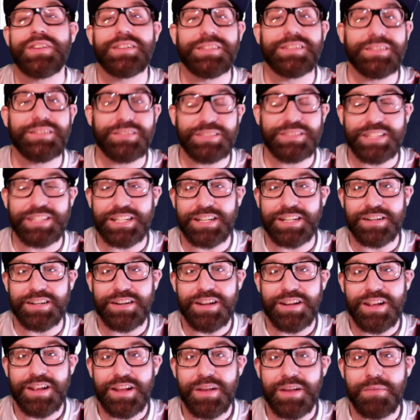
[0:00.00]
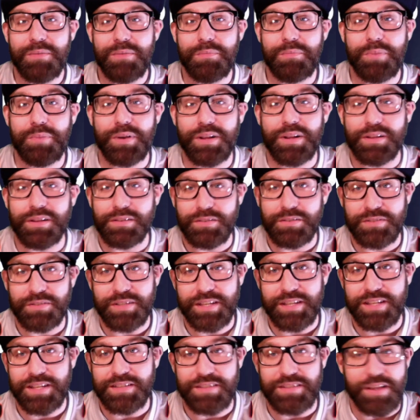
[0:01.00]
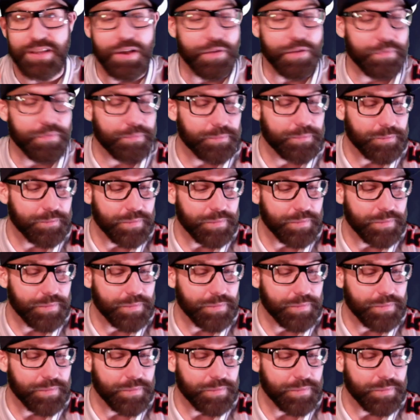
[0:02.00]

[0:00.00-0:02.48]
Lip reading: lose here but losing itself.